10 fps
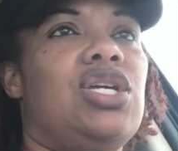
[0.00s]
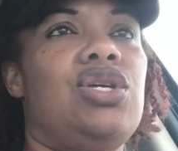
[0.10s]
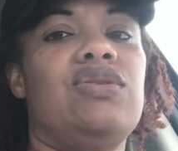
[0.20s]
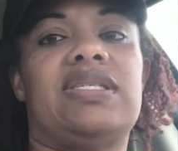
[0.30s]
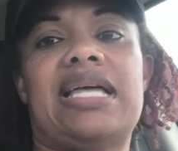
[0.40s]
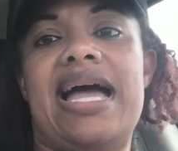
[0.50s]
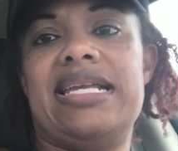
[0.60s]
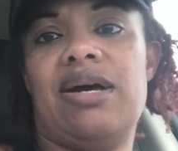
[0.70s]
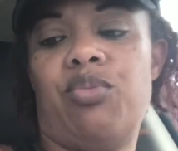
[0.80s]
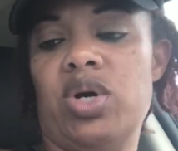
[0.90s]
you
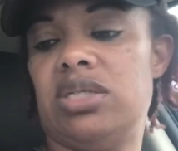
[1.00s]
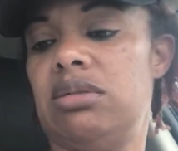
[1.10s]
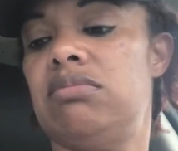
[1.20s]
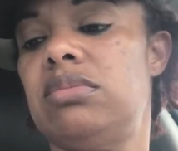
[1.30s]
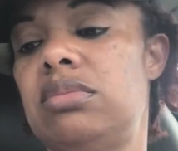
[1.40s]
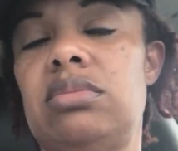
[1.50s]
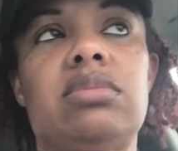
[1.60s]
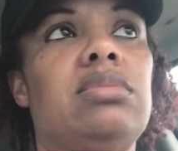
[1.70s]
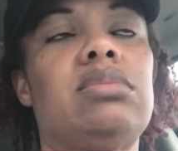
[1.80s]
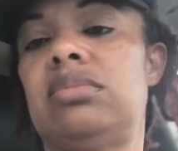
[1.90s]
sign up with,
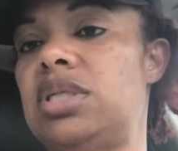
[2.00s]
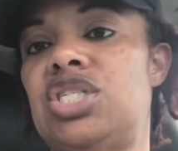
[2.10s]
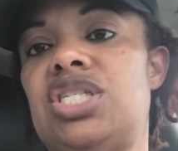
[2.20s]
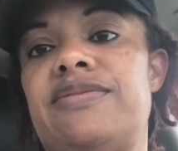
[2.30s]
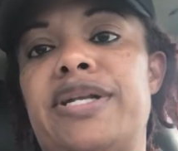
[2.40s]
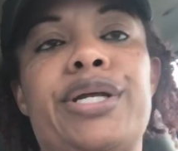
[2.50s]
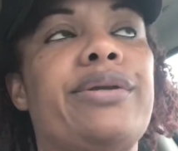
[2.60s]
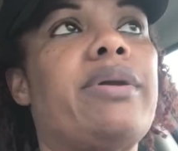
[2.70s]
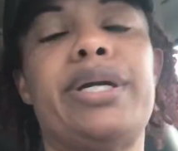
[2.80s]
it just fell on the